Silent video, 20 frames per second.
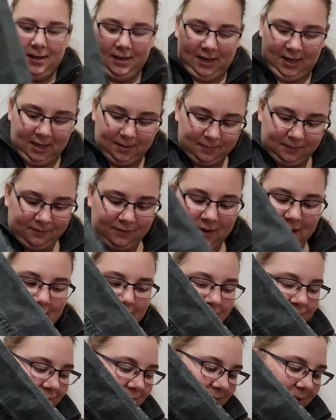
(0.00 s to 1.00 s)

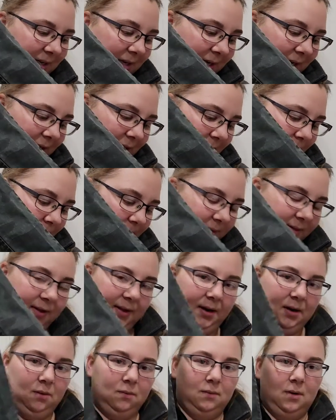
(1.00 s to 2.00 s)
camouflage skinny with like
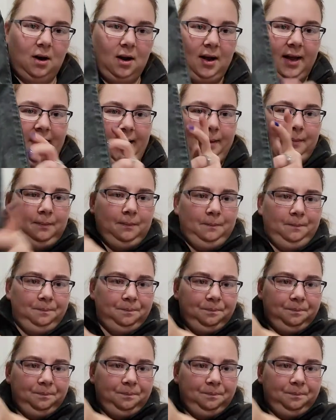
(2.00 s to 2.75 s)
a raw hem.